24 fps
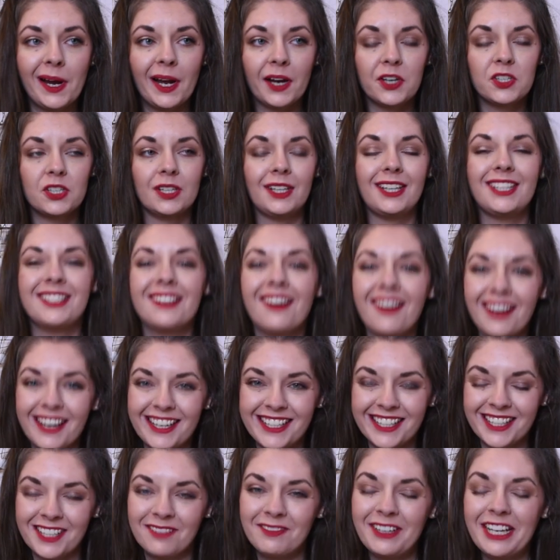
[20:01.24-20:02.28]
actually
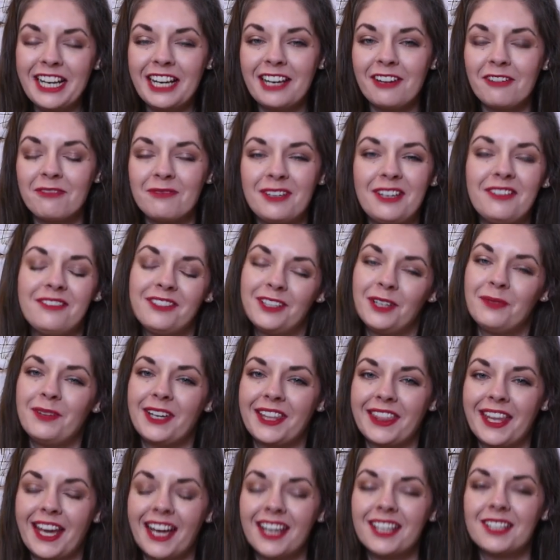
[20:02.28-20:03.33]
died in the middle of me
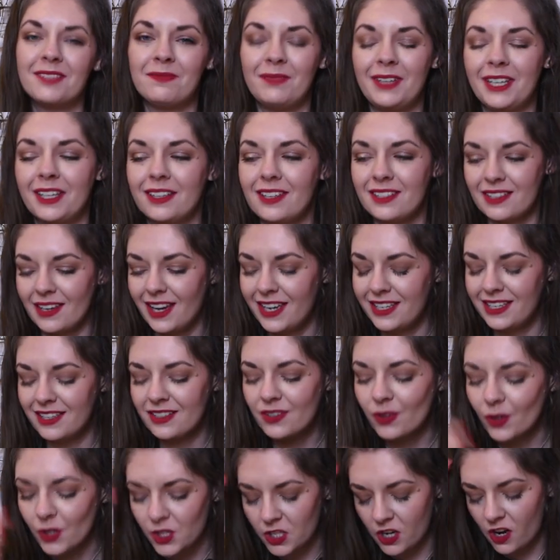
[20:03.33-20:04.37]
filming that because I did
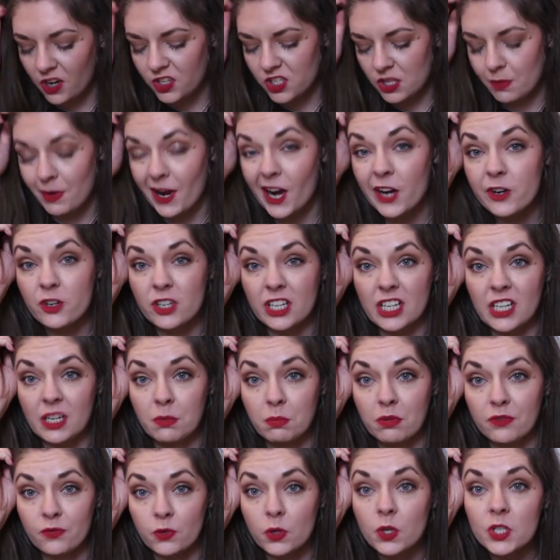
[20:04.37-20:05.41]
not charge the battery
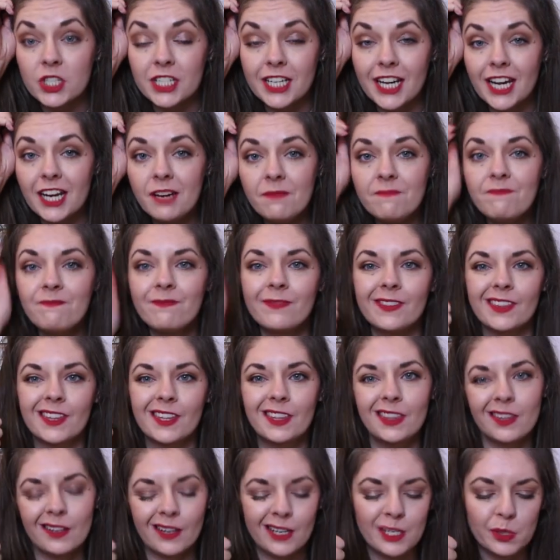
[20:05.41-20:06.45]
before today.
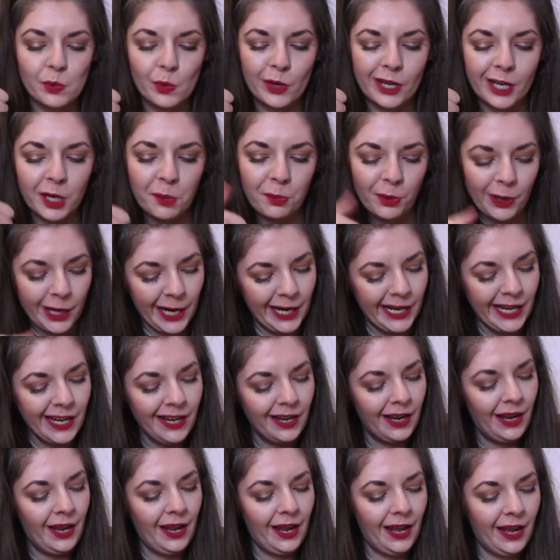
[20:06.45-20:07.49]
Nice work, Bryony.
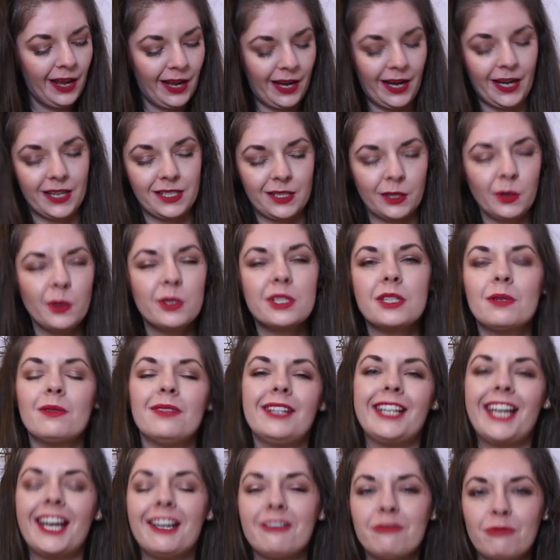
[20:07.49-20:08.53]
And I also
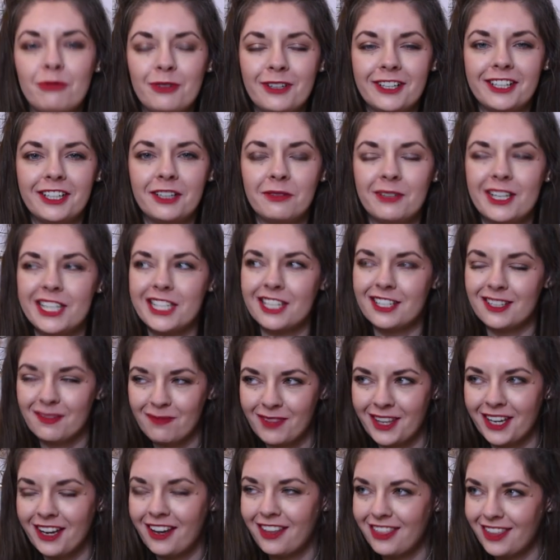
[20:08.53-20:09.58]
only have one, which is
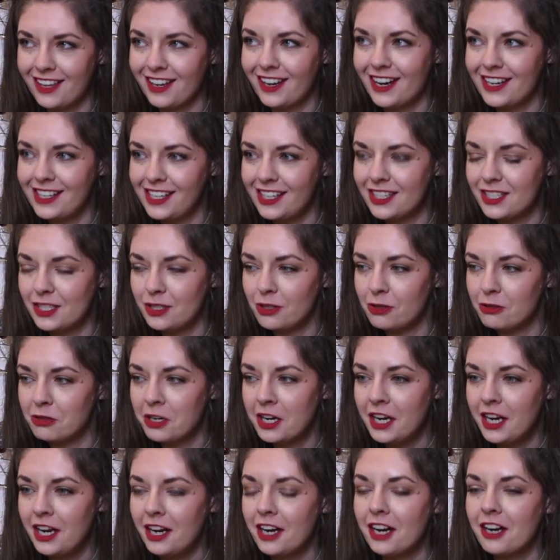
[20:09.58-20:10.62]
something I think I need to
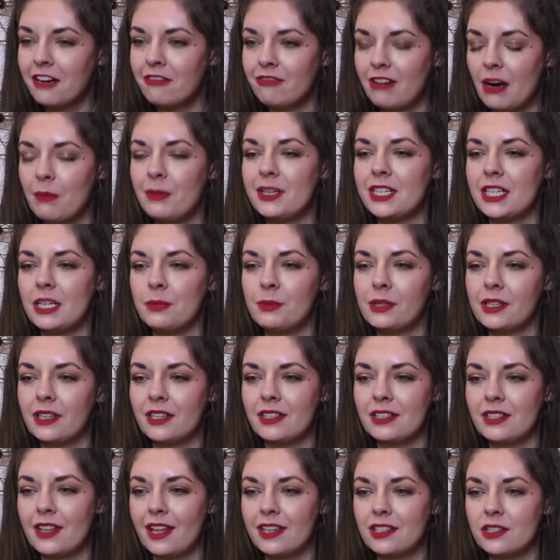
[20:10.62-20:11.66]
remedy
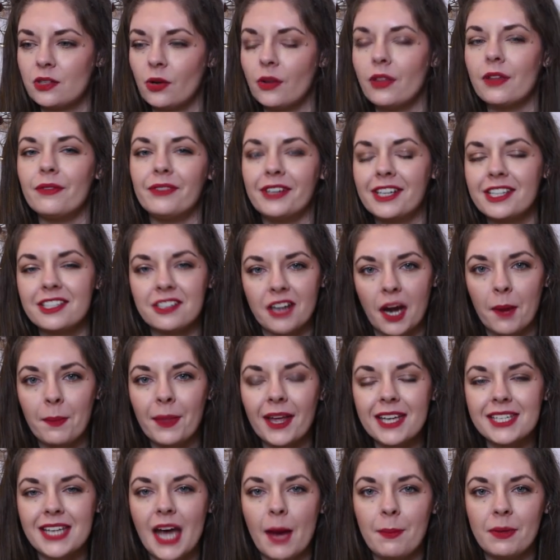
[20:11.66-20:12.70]
because that's not the first time
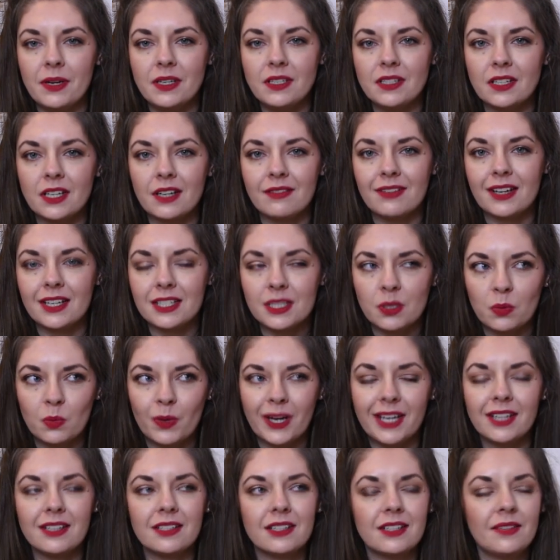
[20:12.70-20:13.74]
that's happened and I've had to
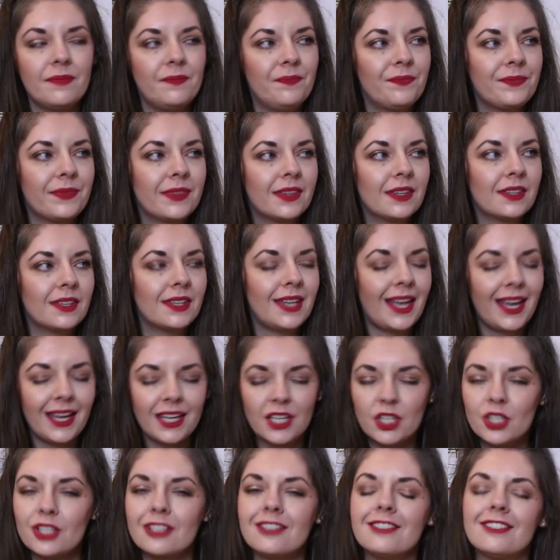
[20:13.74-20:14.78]
wait
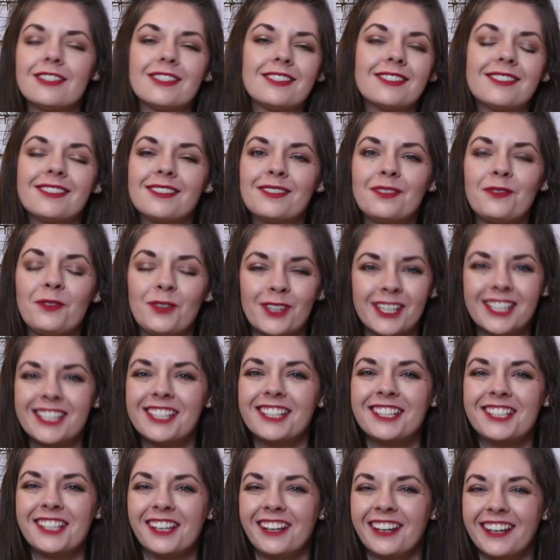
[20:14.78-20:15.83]
ages for it
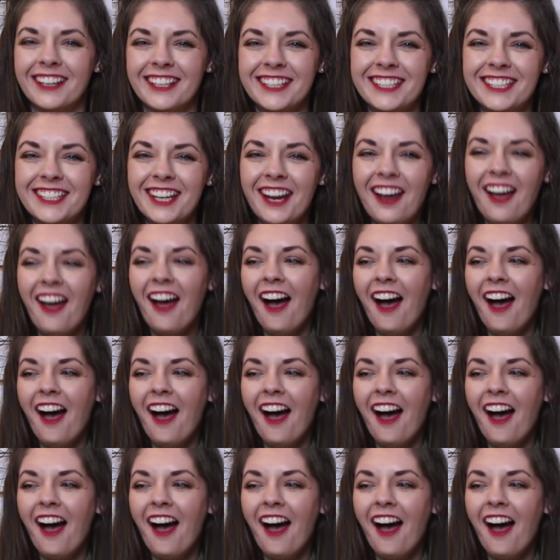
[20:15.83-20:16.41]
to charge.